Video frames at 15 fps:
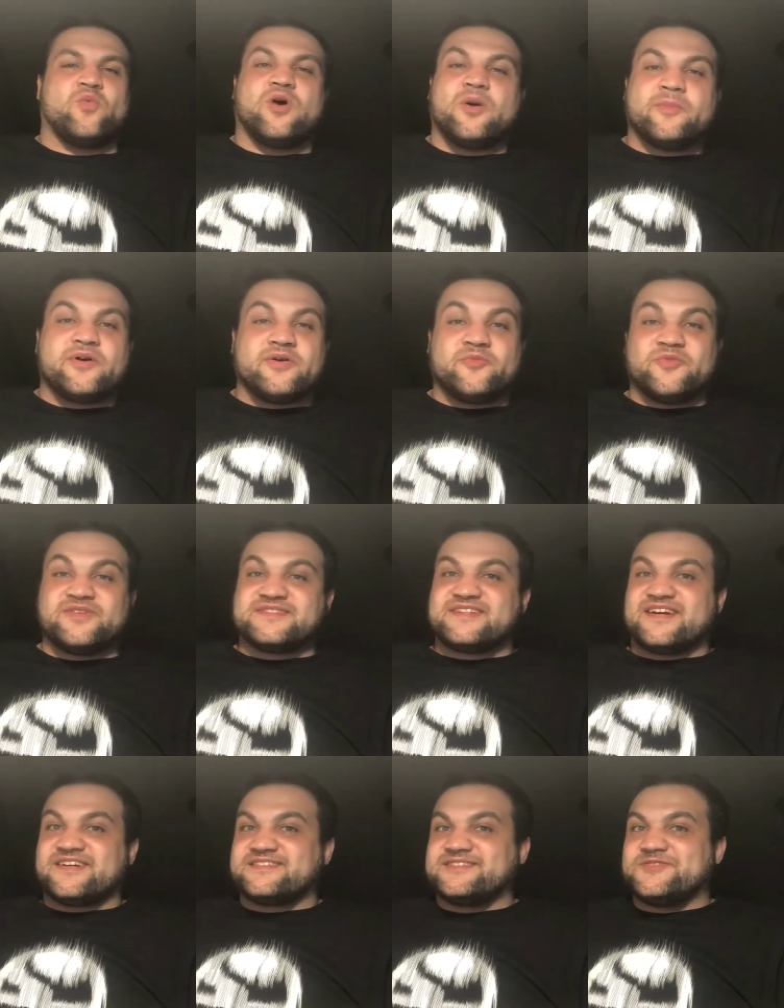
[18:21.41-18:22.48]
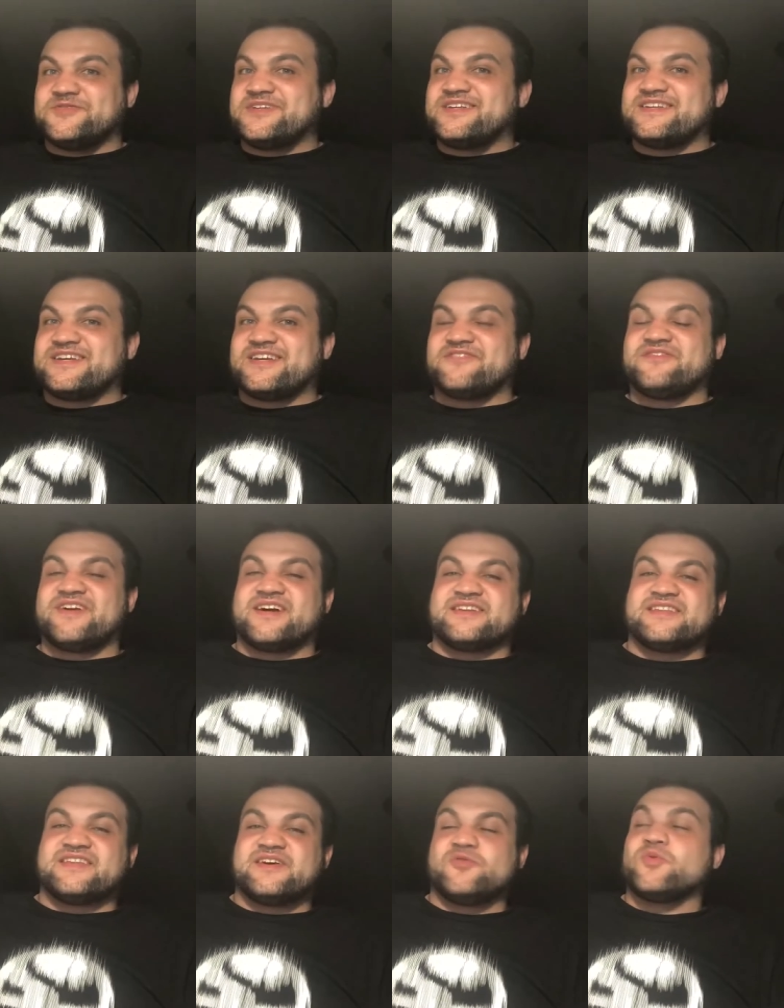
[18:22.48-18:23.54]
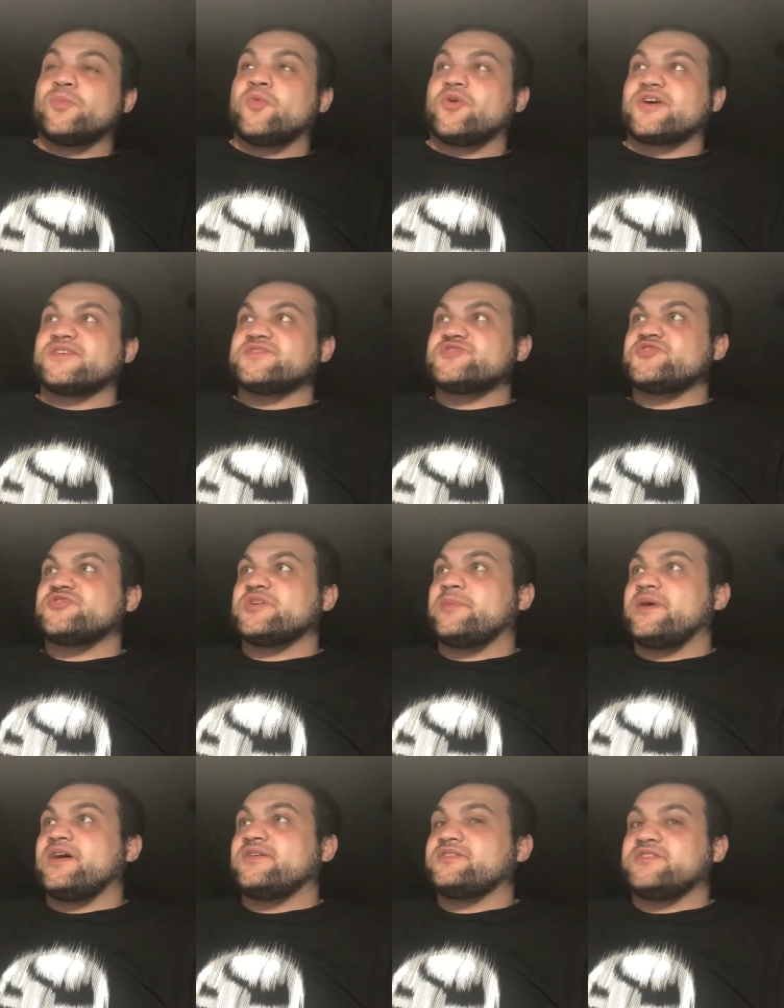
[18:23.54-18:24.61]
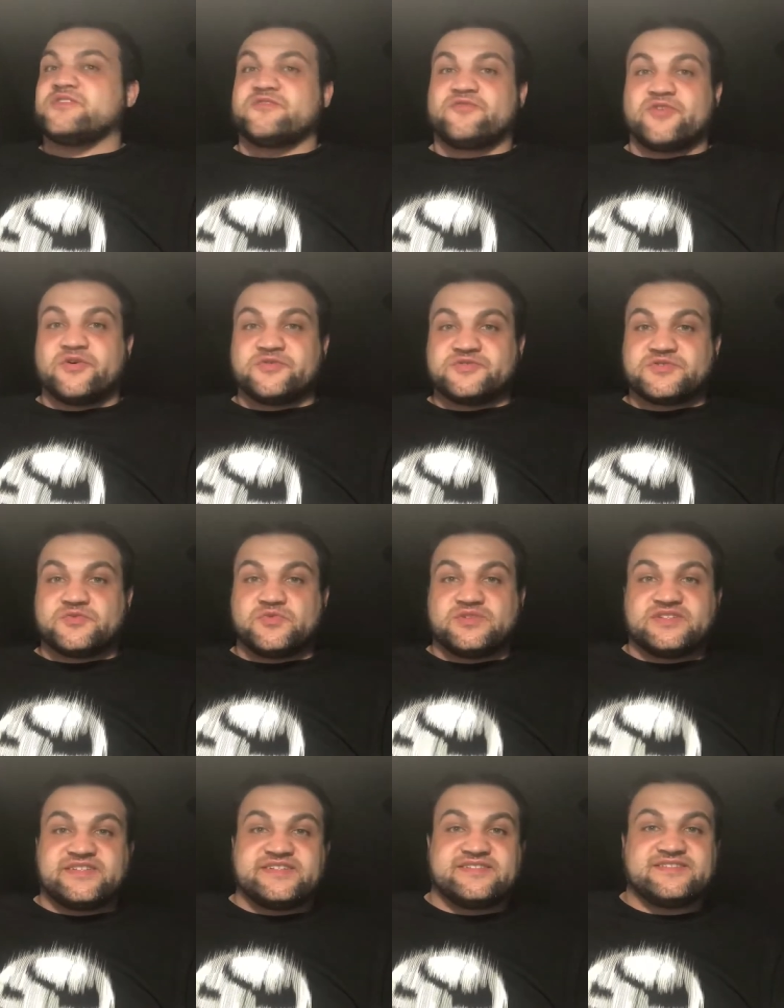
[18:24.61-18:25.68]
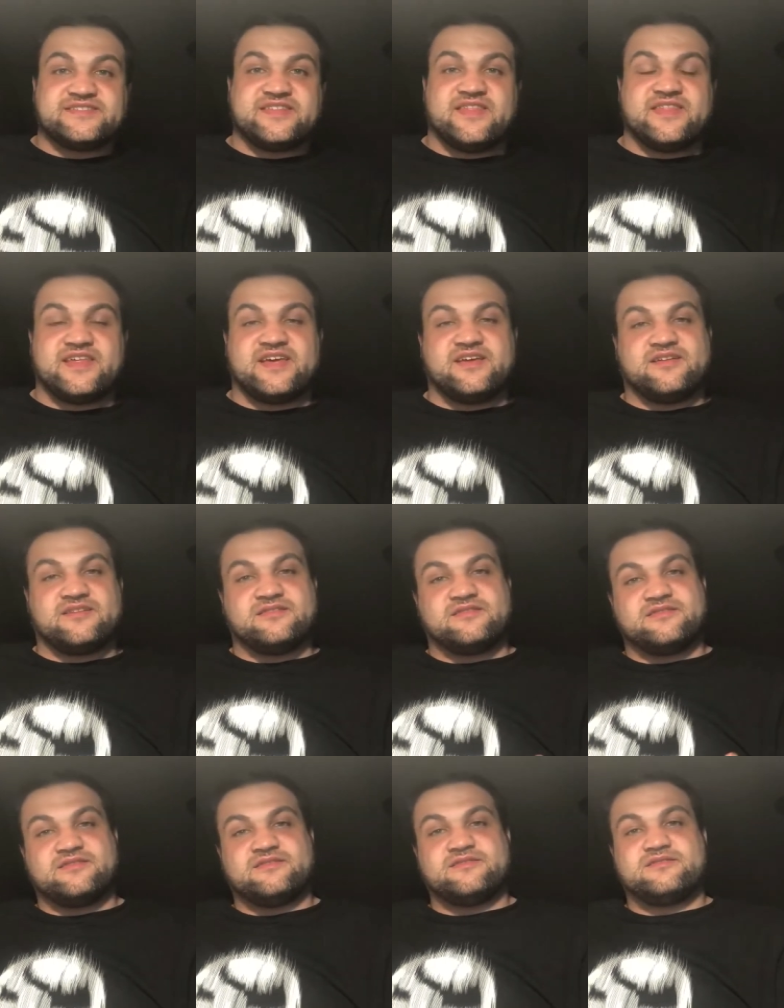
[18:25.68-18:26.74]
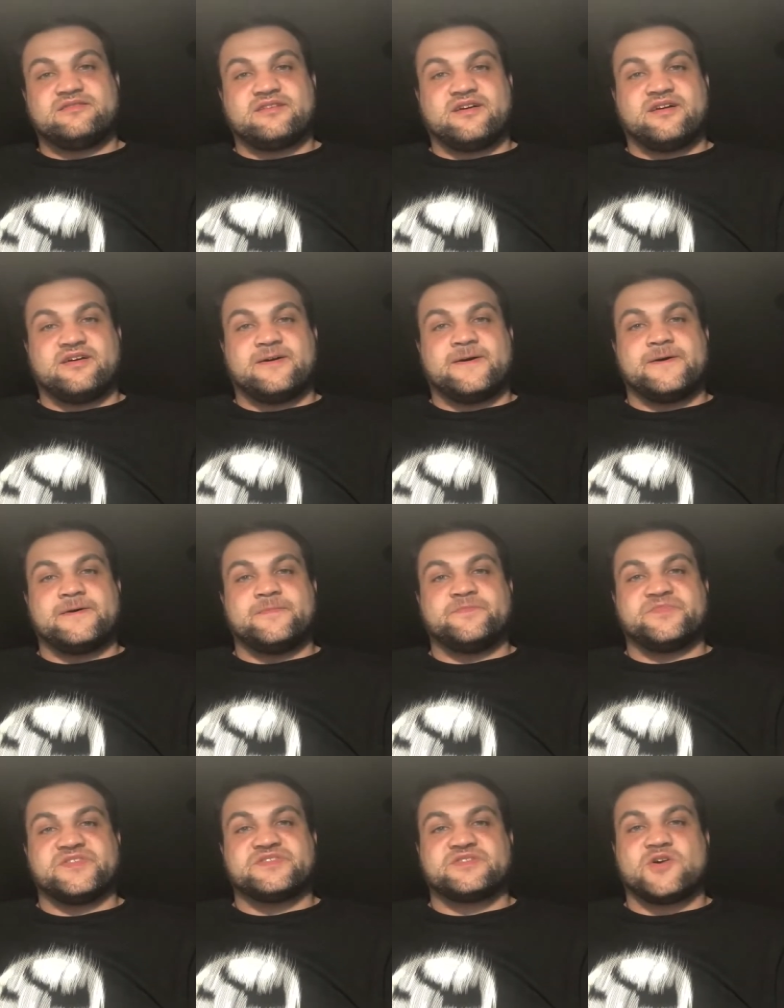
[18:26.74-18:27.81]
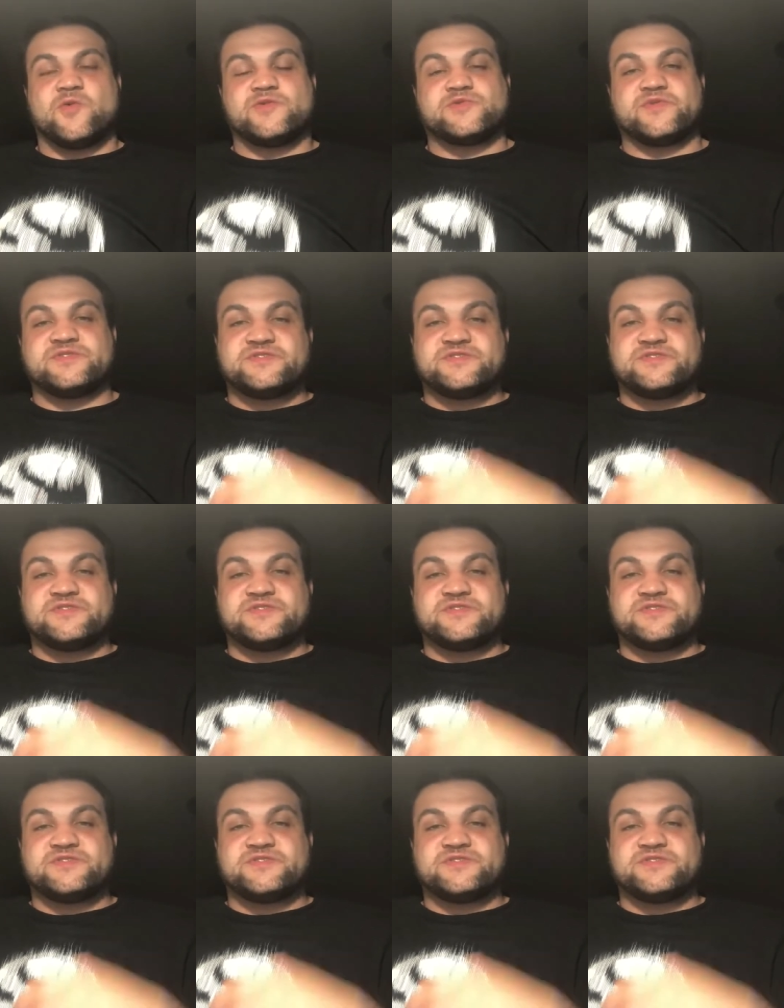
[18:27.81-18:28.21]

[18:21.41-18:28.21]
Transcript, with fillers: Walmart wasn't actually doing anything. In fact, they were more concerned about their Frozen release than um, the Star Wars one.